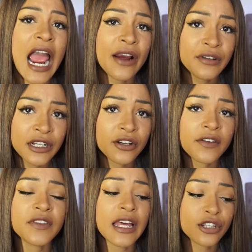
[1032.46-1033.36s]
I really
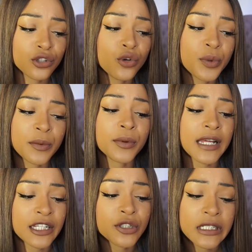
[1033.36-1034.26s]
love that, you know, people
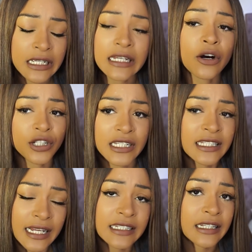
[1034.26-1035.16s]
are actually
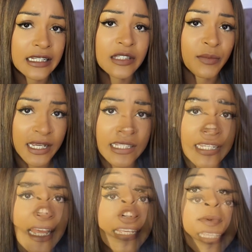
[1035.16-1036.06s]
understanding this
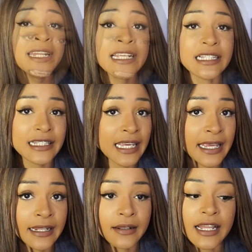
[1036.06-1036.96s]
mindset. Nobody is
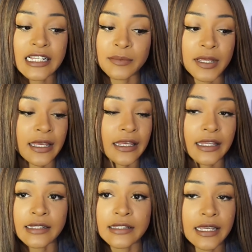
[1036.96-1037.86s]
saying, let's be
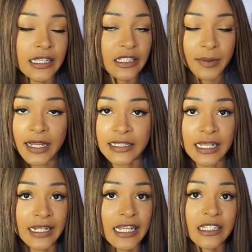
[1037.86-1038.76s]
against expats
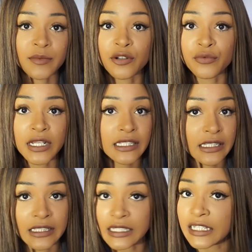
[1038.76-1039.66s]
and let's be
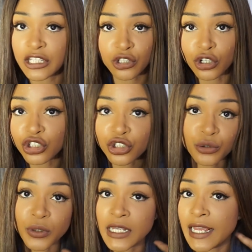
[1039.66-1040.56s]
racist in this
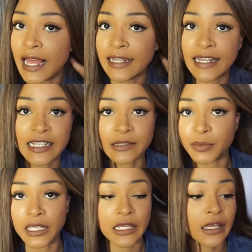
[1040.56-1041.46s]
country and let's
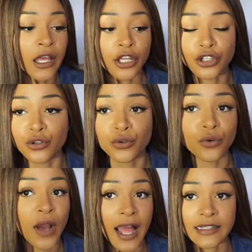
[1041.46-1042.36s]
be, you
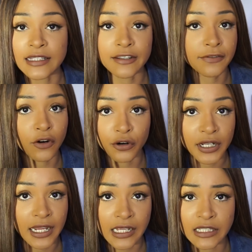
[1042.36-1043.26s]
know,
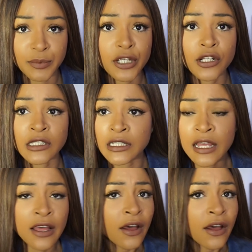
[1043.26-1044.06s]
anti-foreigners, because